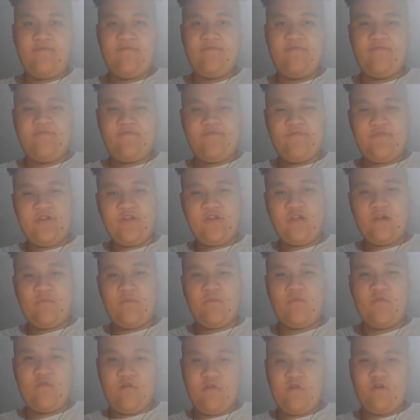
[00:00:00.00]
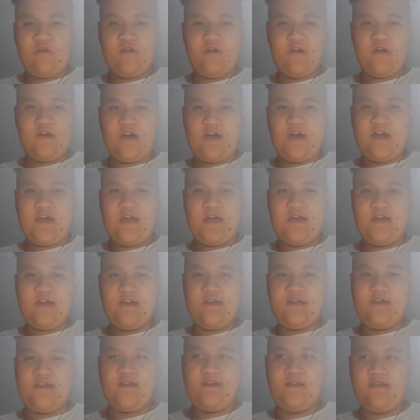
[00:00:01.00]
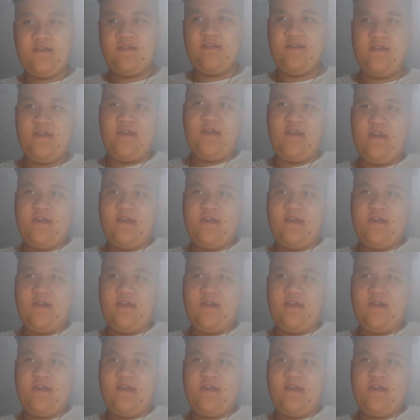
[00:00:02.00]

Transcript: fill up more. I can,